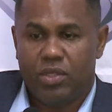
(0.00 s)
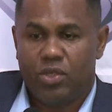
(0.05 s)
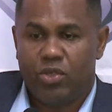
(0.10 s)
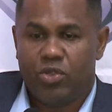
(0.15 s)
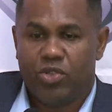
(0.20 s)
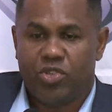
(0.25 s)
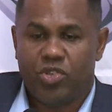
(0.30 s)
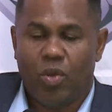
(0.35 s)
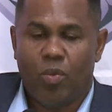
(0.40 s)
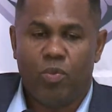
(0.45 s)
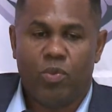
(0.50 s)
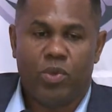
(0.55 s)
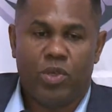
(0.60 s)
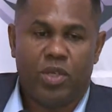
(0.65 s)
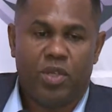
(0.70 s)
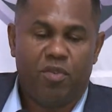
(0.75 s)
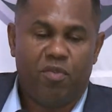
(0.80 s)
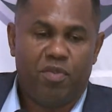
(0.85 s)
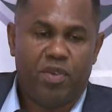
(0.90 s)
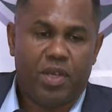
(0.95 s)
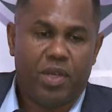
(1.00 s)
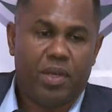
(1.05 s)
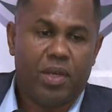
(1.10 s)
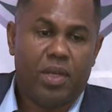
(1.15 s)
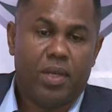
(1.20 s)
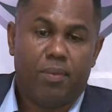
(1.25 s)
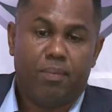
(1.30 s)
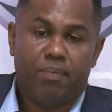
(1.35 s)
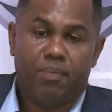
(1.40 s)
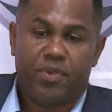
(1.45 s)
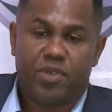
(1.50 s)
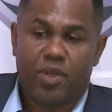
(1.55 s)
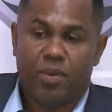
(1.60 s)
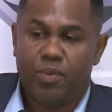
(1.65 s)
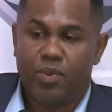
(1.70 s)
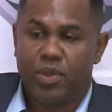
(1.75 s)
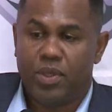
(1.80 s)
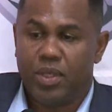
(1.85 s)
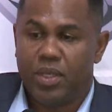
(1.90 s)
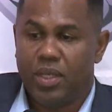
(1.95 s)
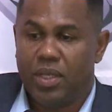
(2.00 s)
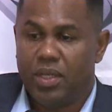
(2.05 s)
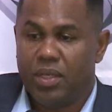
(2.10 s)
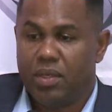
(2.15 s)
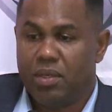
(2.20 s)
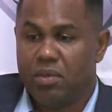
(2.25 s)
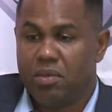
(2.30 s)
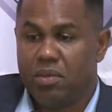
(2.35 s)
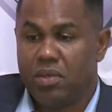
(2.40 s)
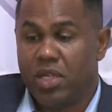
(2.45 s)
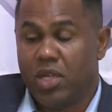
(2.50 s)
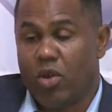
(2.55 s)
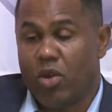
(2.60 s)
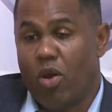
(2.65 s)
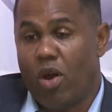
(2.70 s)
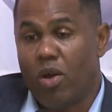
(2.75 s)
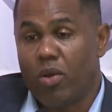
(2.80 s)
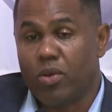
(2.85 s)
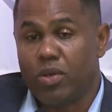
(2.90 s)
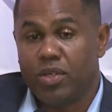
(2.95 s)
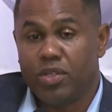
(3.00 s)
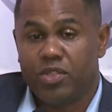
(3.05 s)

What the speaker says: someone in Vietnam, someone in Nicaragua,